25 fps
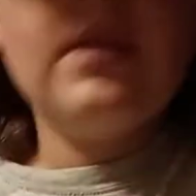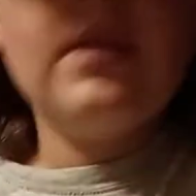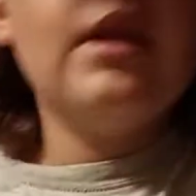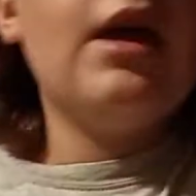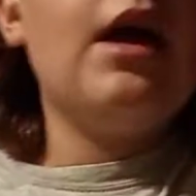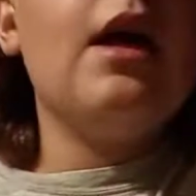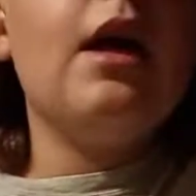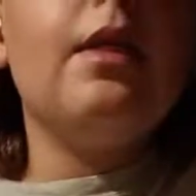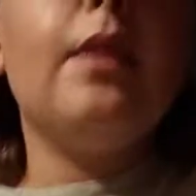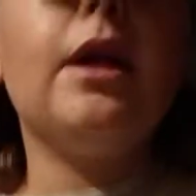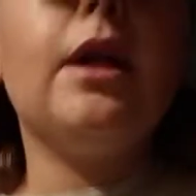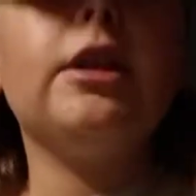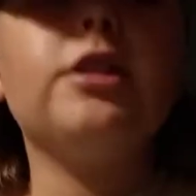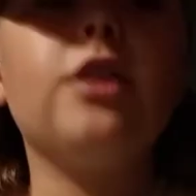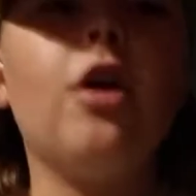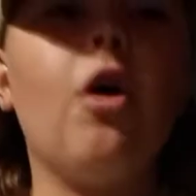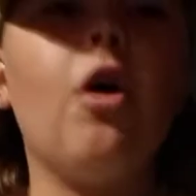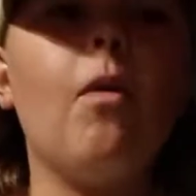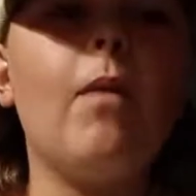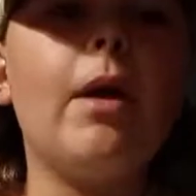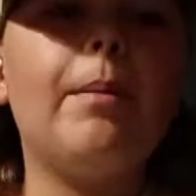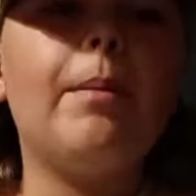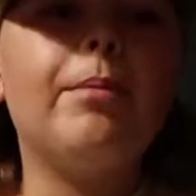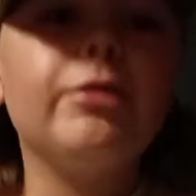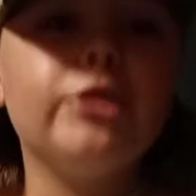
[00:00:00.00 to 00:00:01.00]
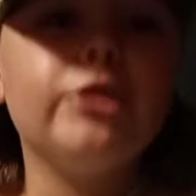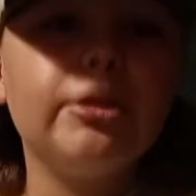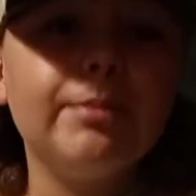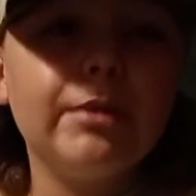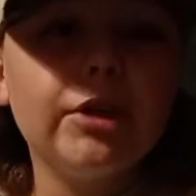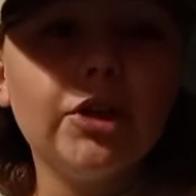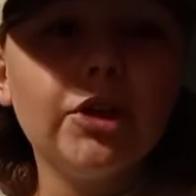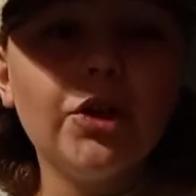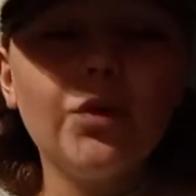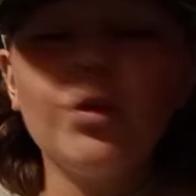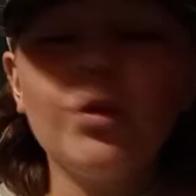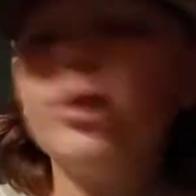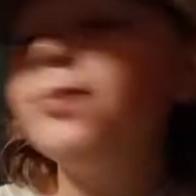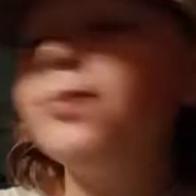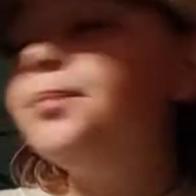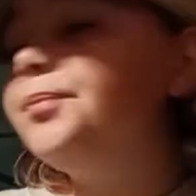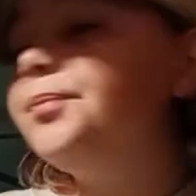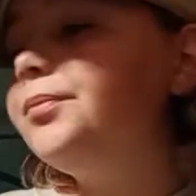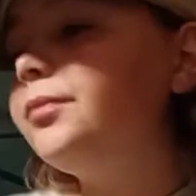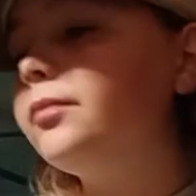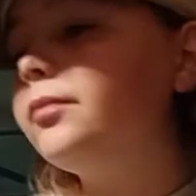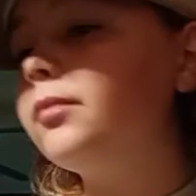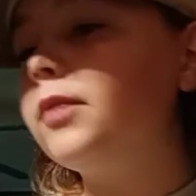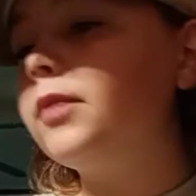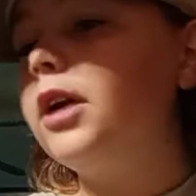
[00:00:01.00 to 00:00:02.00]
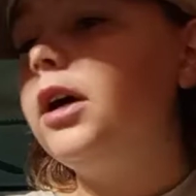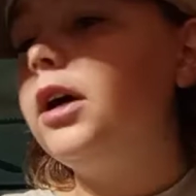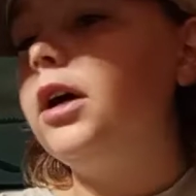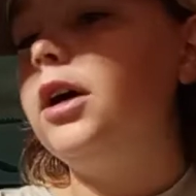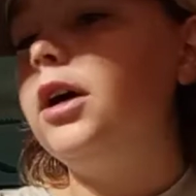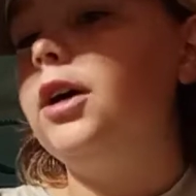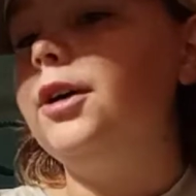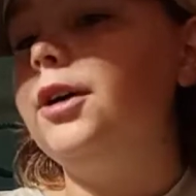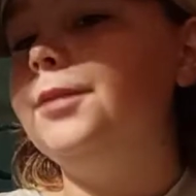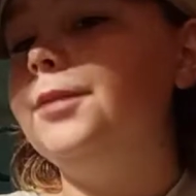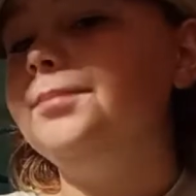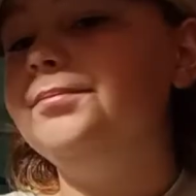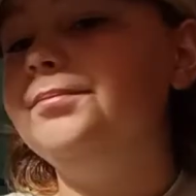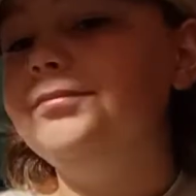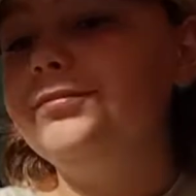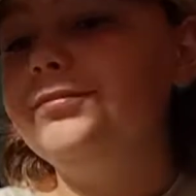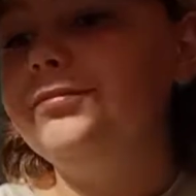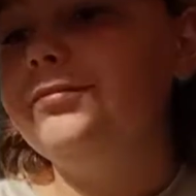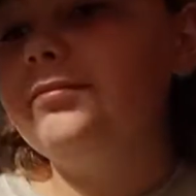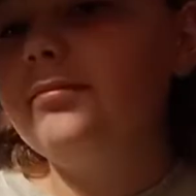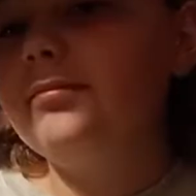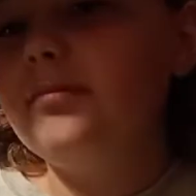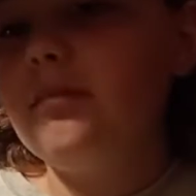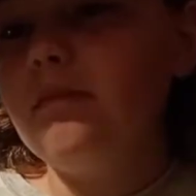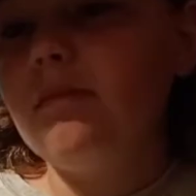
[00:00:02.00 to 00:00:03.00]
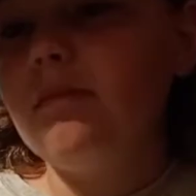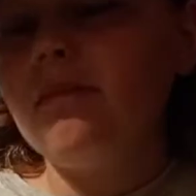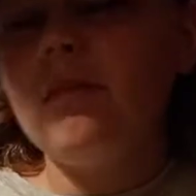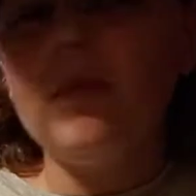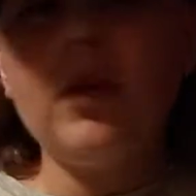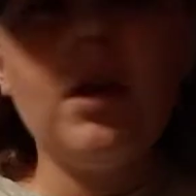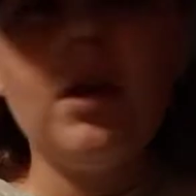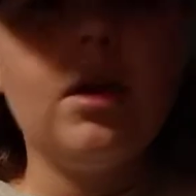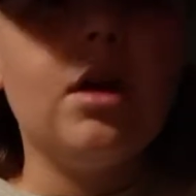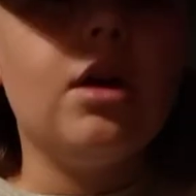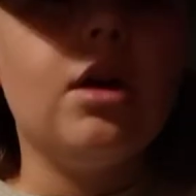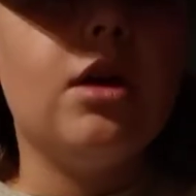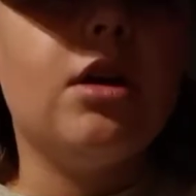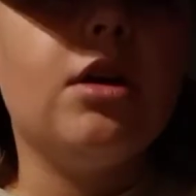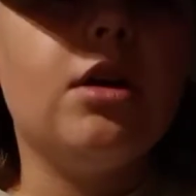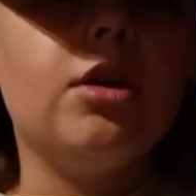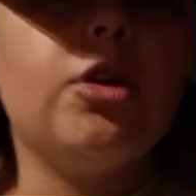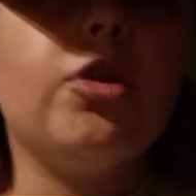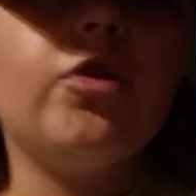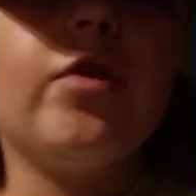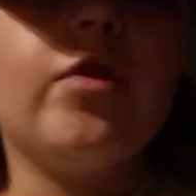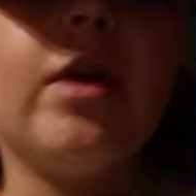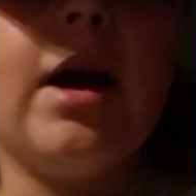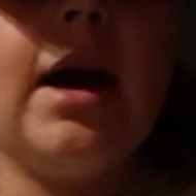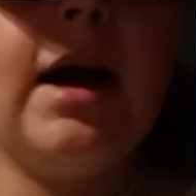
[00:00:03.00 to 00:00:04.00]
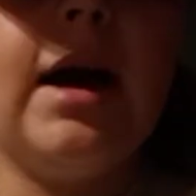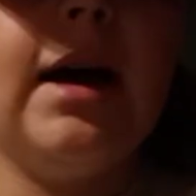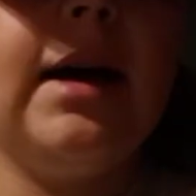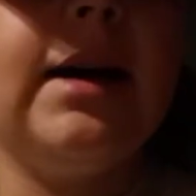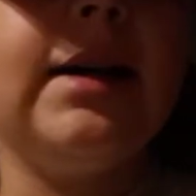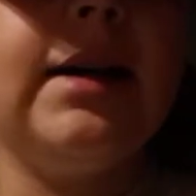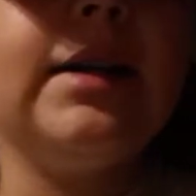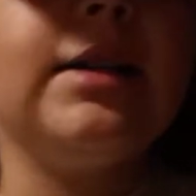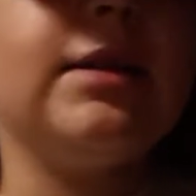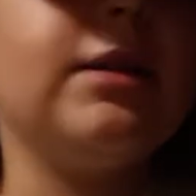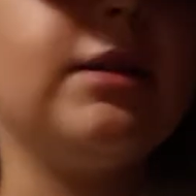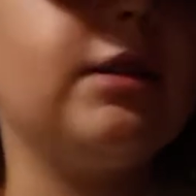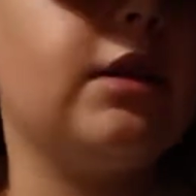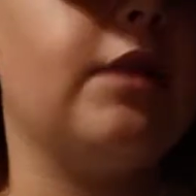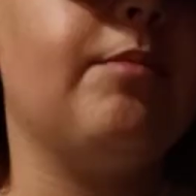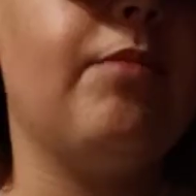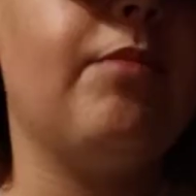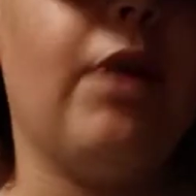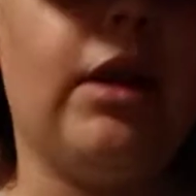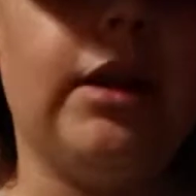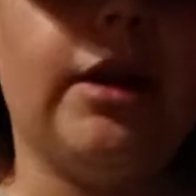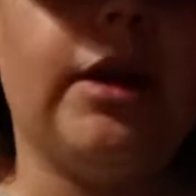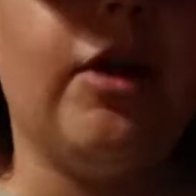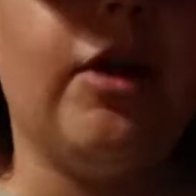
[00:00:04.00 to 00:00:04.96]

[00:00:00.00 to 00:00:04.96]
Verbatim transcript: that's the homemade persimmon lure. Um, you guys can probably go